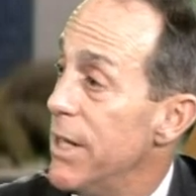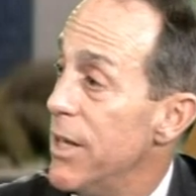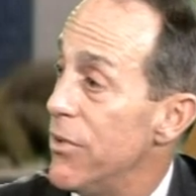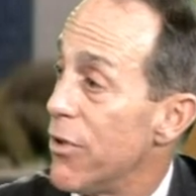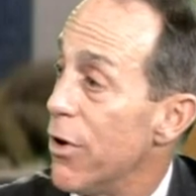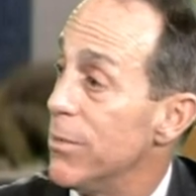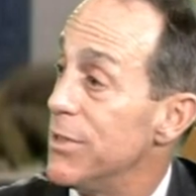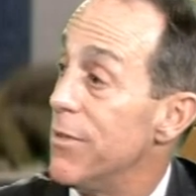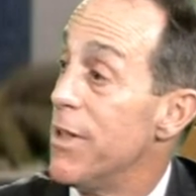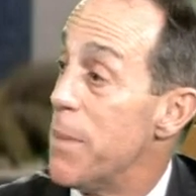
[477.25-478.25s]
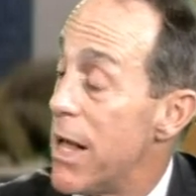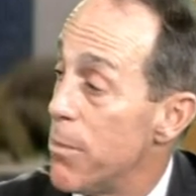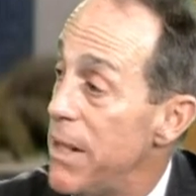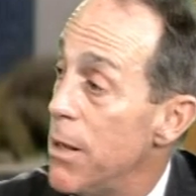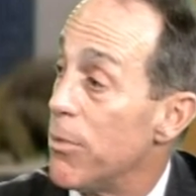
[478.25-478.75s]
in terms of the amount
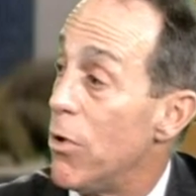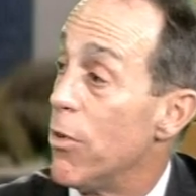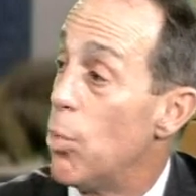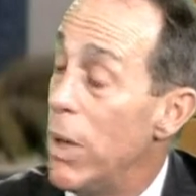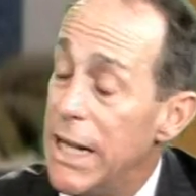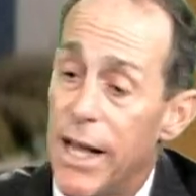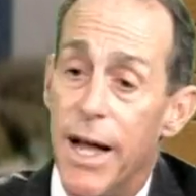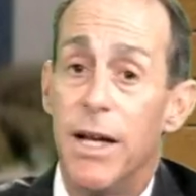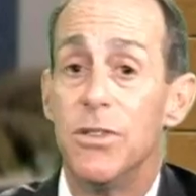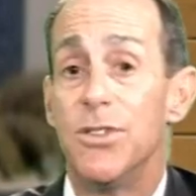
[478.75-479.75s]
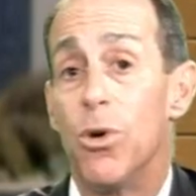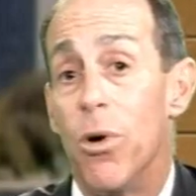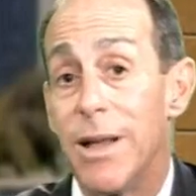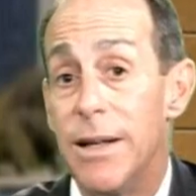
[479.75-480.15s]
of people on the weekends during the